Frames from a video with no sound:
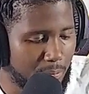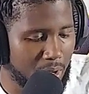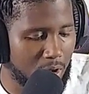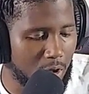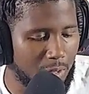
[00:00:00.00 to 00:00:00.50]

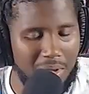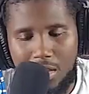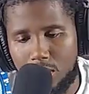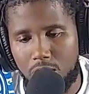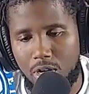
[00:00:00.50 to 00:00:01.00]
But let me
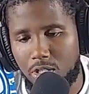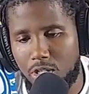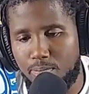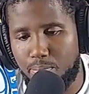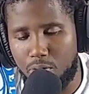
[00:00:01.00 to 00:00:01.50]
get straight
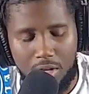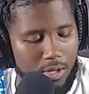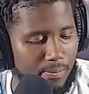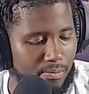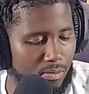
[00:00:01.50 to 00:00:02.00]
to the point.
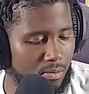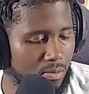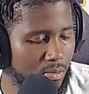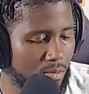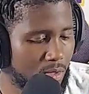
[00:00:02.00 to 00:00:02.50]

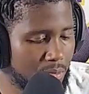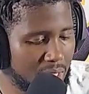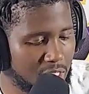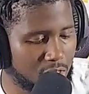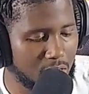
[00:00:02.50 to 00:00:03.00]
Let me
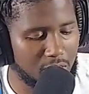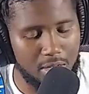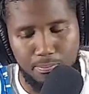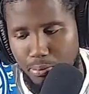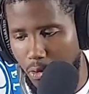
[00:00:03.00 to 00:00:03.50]
get straight to
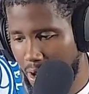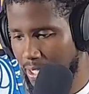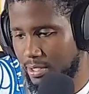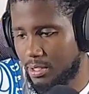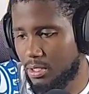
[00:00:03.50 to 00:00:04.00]
the point.